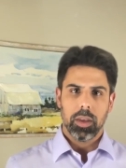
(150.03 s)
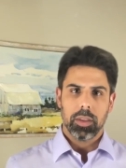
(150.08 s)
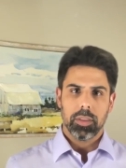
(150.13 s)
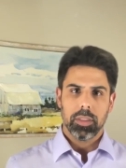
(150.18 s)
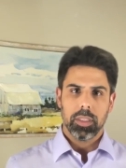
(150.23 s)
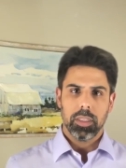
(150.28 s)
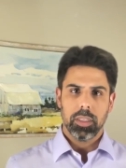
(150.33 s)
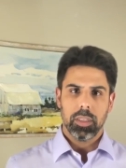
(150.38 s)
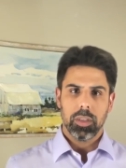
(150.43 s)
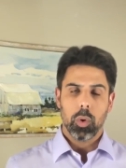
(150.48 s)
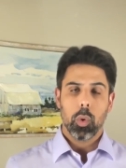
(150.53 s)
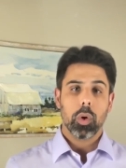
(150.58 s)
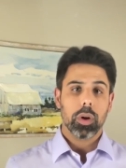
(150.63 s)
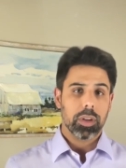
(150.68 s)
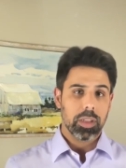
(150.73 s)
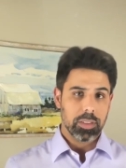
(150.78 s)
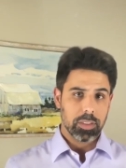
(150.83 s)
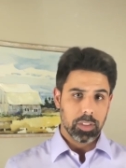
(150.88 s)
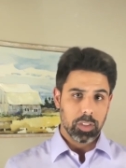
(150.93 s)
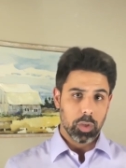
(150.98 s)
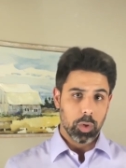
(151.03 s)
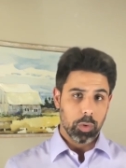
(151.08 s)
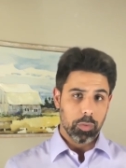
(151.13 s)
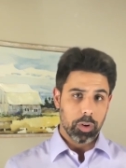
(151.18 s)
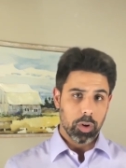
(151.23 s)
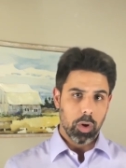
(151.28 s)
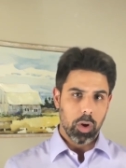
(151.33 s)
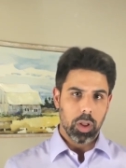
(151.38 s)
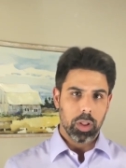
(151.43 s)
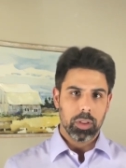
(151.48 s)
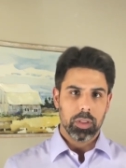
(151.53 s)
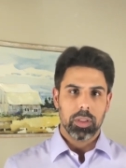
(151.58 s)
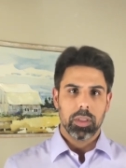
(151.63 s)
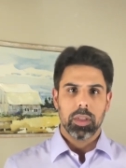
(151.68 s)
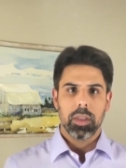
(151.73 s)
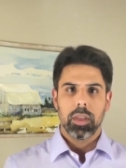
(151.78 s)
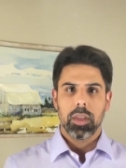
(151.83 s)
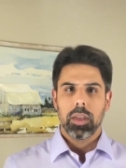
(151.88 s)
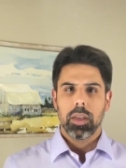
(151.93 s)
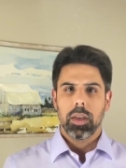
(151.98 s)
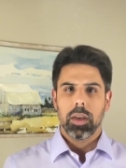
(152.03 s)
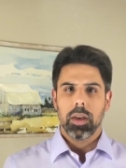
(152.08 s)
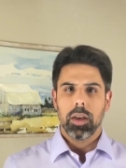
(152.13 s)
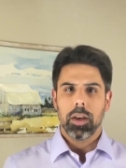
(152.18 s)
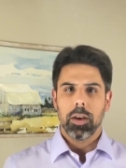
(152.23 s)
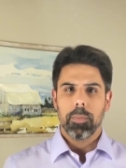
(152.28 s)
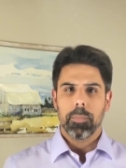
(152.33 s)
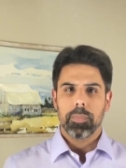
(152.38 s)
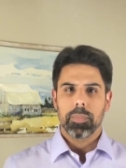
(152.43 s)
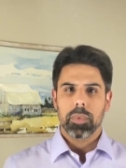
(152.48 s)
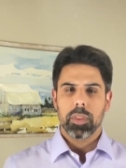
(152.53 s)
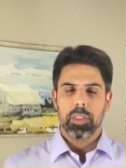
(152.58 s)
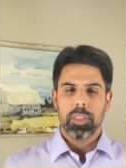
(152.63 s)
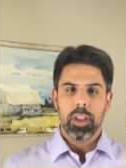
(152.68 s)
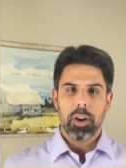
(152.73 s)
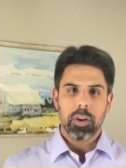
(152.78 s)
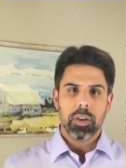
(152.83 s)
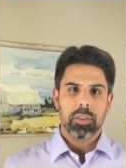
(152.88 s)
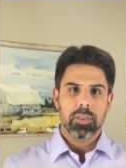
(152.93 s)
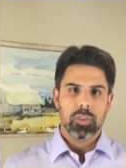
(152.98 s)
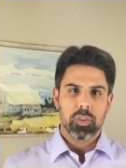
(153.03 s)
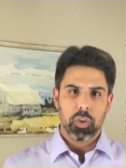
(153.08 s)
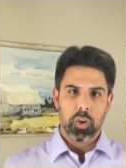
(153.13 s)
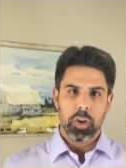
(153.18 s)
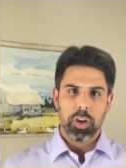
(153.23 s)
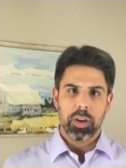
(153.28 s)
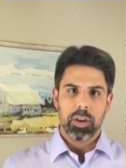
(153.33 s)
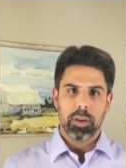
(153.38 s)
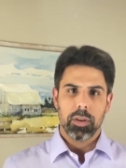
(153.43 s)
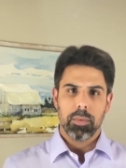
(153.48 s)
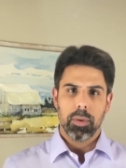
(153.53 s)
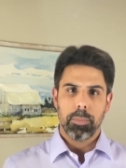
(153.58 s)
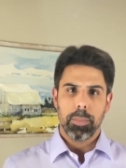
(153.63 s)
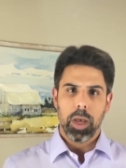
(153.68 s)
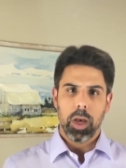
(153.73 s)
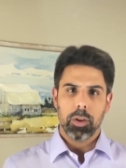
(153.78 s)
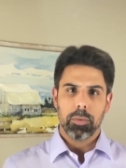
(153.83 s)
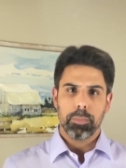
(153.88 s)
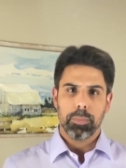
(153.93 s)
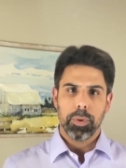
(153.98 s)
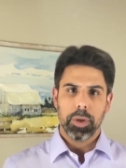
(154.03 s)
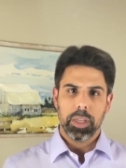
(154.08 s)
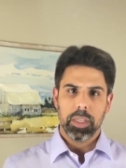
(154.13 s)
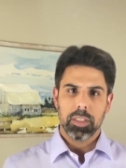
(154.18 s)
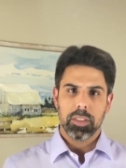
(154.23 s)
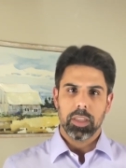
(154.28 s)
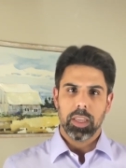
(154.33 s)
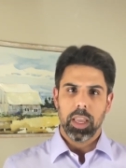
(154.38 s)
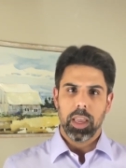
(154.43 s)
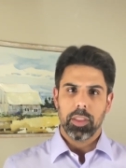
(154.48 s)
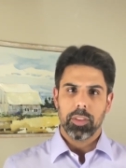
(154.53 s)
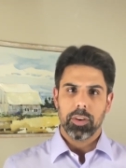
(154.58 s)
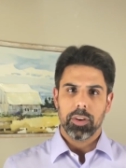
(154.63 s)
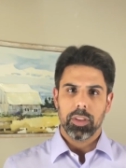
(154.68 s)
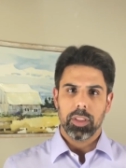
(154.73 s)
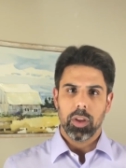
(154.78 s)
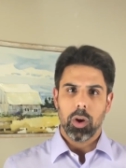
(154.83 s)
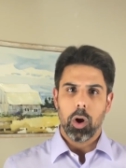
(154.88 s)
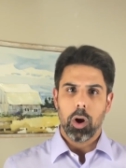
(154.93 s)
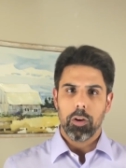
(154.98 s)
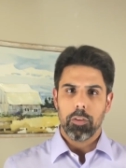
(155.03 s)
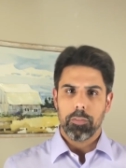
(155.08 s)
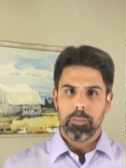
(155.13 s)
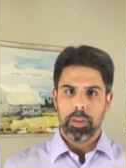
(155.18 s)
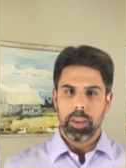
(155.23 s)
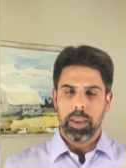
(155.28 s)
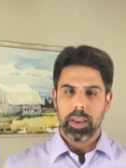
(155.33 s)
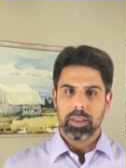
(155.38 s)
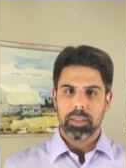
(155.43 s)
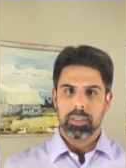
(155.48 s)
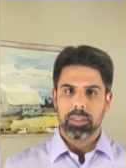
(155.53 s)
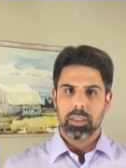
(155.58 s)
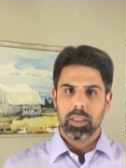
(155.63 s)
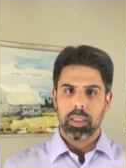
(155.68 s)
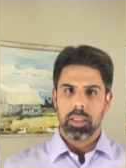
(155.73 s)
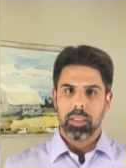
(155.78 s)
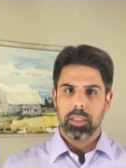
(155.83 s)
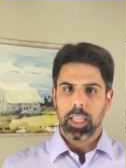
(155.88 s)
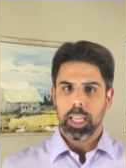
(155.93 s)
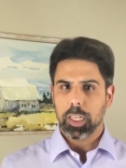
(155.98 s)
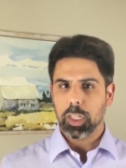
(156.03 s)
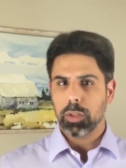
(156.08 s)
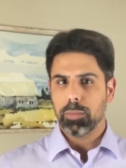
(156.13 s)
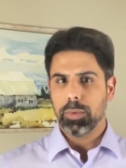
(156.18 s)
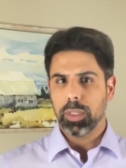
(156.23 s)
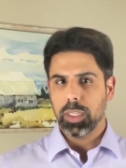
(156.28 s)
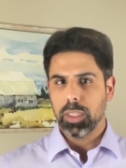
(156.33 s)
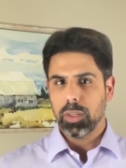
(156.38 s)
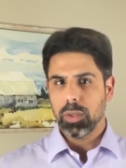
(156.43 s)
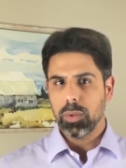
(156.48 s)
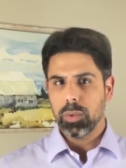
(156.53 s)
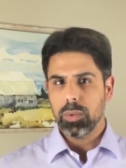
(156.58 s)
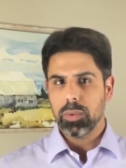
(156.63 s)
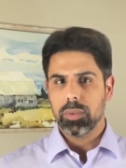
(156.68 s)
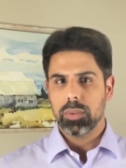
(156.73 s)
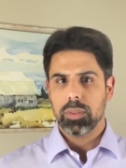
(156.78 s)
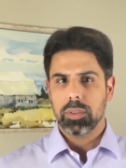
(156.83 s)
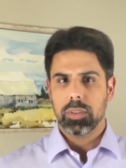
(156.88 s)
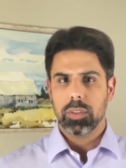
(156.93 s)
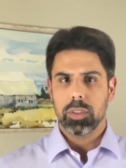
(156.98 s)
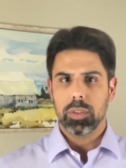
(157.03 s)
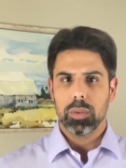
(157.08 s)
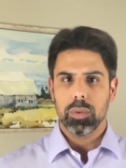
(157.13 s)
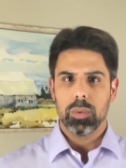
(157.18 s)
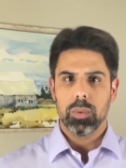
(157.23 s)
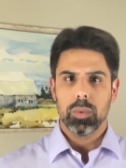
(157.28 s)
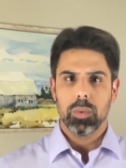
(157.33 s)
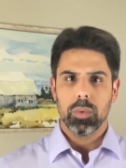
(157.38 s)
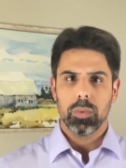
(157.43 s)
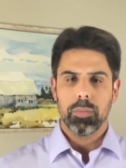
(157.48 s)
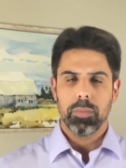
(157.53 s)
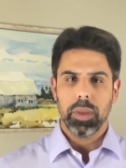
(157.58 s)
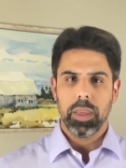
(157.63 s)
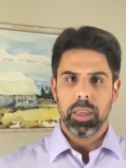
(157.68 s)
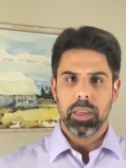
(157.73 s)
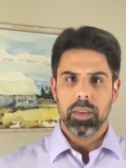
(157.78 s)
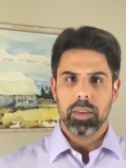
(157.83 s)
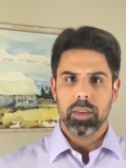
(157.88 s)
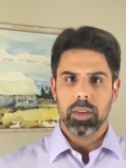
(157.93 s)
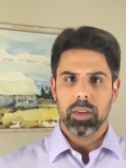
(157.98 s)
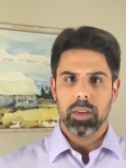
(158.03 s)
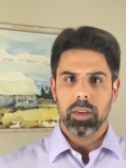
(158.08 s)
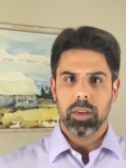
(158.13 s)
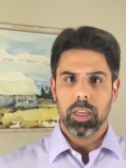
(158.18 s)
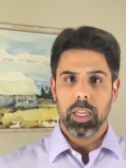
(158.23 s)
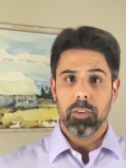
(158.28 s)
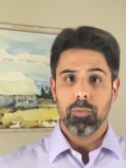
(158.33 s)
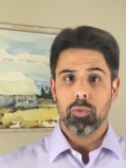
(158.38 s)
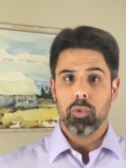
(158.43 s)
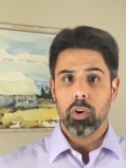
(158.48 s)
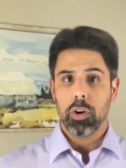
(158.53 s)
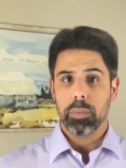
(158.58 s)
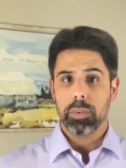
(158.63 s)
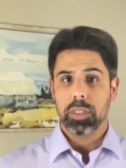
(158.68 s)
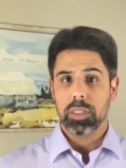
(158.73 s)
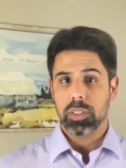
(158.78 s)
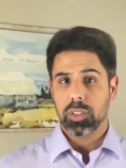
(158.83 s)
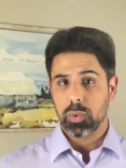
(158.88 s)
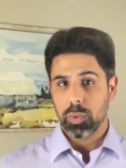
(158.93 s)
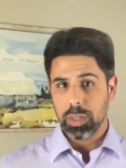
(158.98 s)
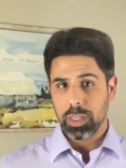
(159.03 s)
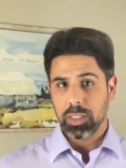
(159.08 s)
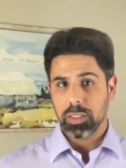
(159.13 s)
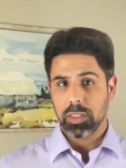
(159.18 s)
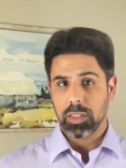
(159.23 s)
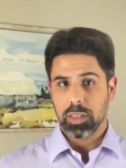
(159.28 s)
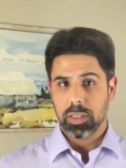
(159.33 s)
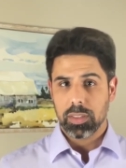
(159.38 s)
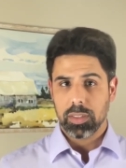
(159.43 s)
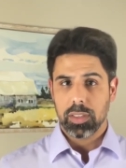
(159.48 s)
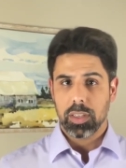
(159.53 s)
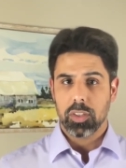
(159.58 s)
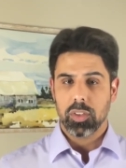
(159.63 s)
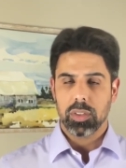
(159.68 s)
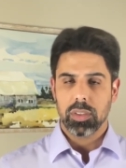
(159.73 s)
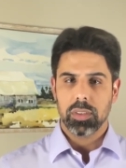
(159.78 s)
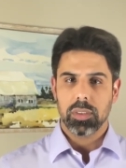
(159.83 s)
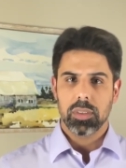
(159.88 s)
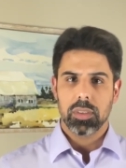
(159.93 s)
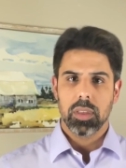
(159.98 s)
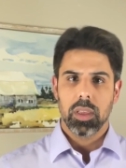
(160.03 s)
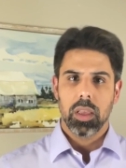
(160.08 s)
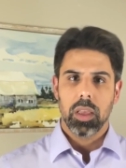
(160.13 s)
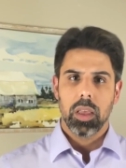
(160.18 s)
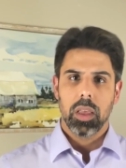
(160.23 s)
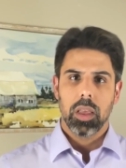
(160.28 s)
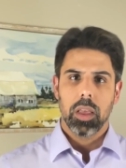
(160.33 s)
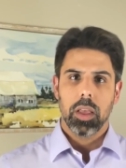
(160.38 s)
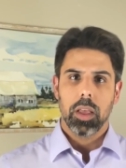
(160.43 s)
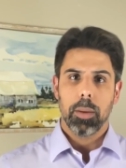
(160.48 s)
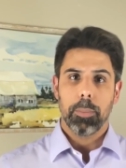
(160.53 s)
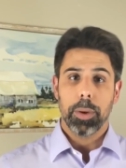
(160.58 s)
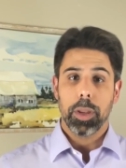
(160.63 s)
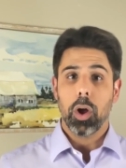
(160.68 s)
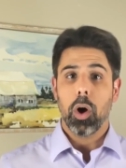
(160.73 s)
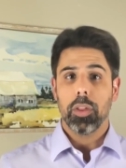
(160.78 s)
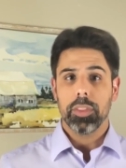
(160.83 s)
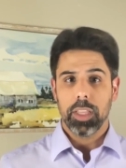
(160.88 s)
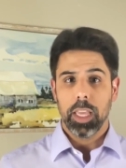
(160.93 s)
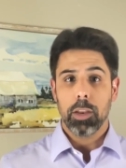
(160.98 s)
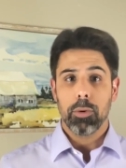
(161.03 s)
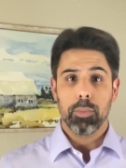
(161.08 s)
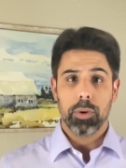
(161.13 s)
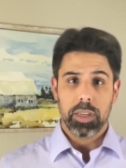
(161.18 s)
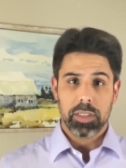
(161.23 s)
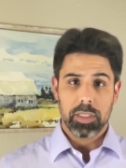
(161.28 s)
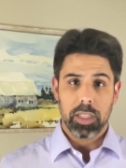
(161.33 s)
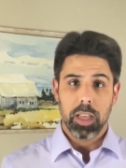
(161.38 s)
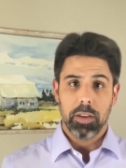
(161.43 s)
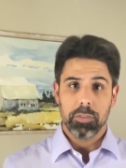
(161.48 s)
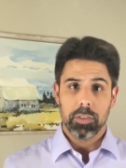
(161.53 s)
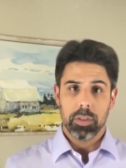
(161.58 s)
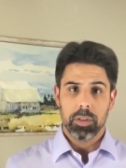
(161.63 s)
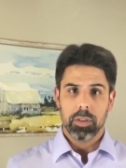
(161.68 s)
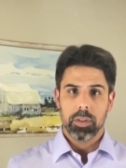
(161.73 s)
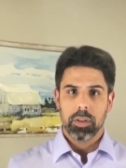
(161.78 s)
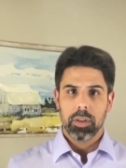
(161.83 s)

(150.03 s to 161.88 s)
the organization overall. They're concerned about putting together the artifacts that could be used to make informed strategic decisions, but on the enterprise level.